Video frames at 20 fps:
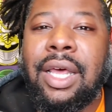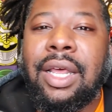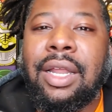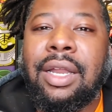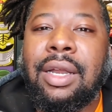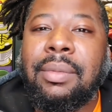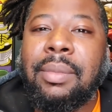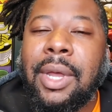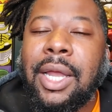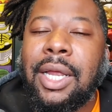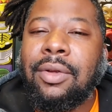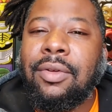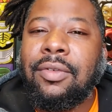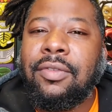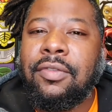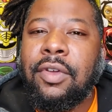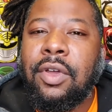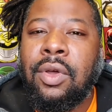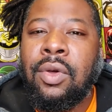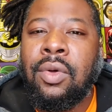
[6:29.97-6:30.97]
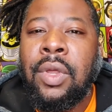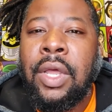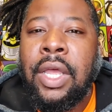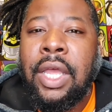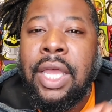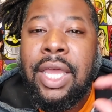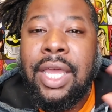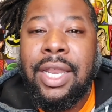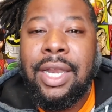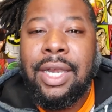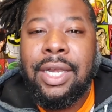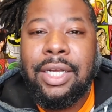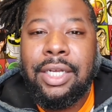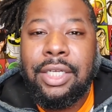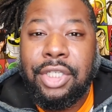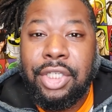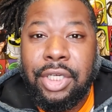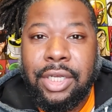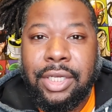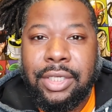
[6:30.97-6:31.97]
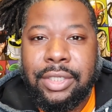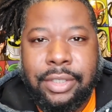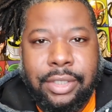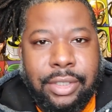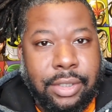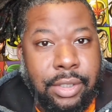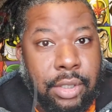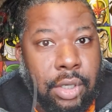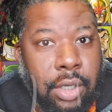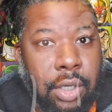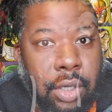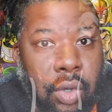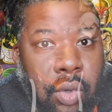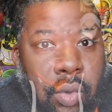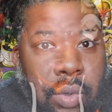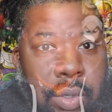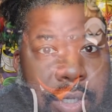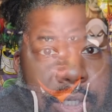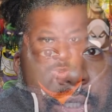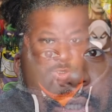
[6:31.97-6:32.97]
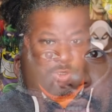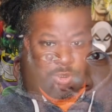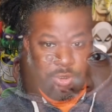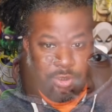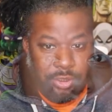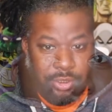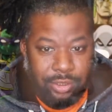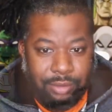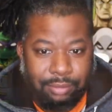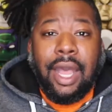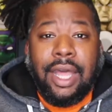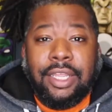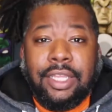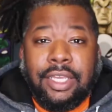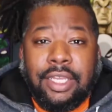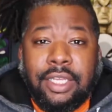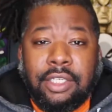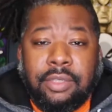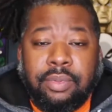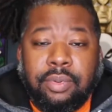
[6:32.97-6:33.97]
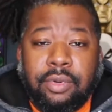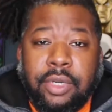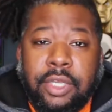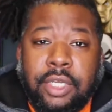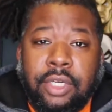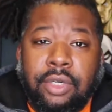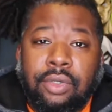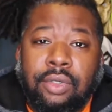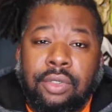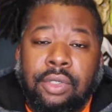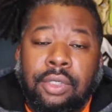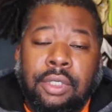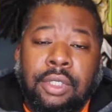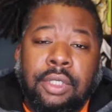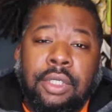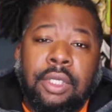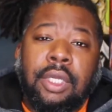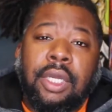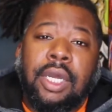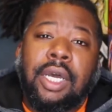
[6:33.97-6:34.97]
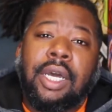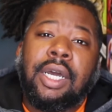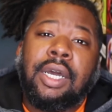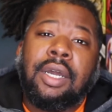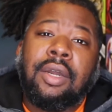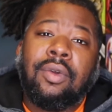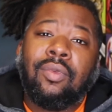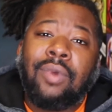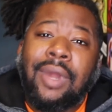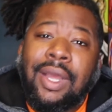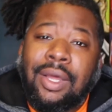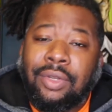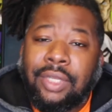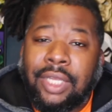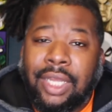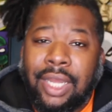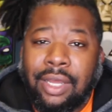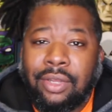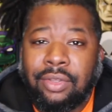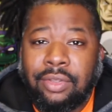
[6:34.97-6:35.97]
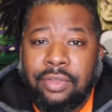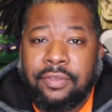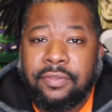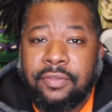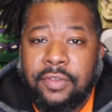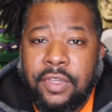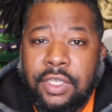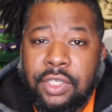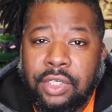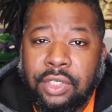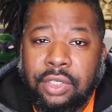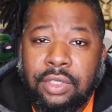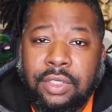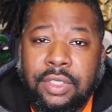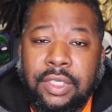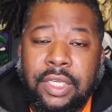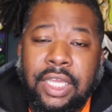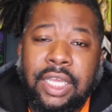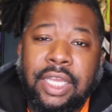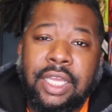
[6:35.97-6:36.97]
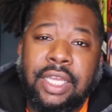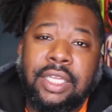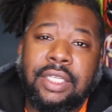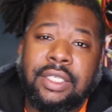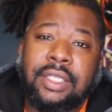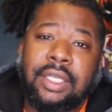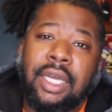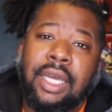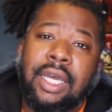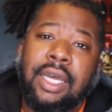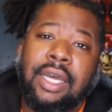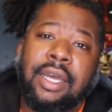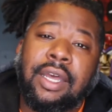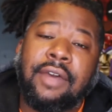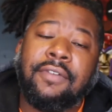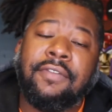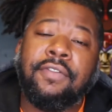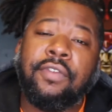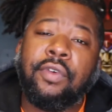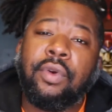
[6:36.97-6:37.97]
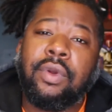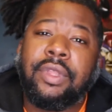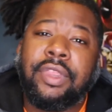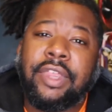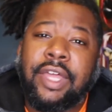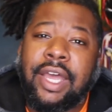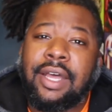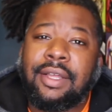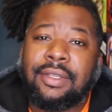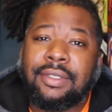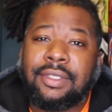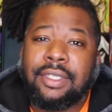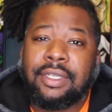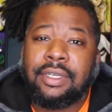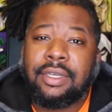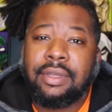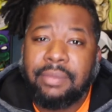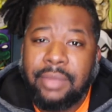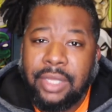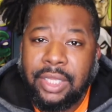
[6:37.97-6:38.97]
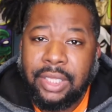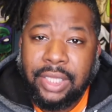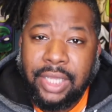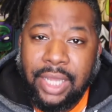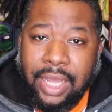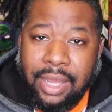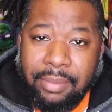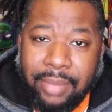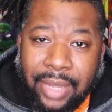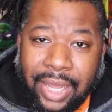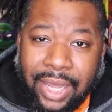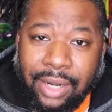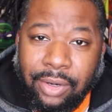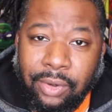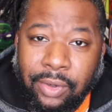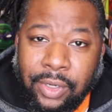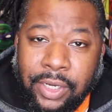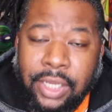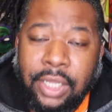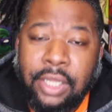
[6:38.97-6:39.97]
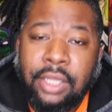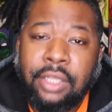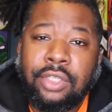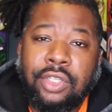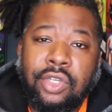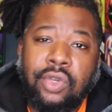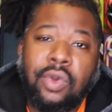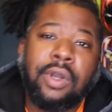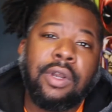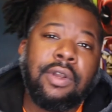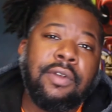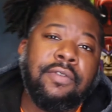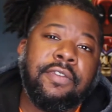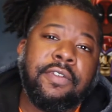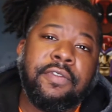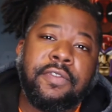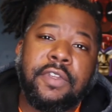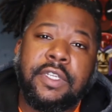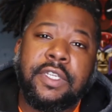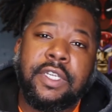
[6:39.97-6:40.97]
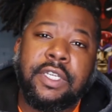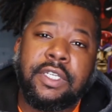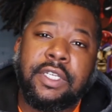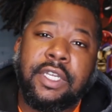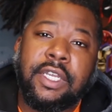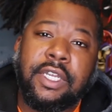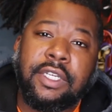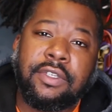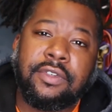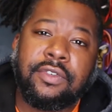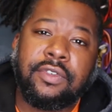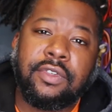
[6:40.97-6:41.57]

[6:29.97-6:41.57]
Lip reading: side of the microphone, and it adjusts accordingly. I think it's pretty cool. Rounding out the features is a 4000 milliamp battery, 256 gigs of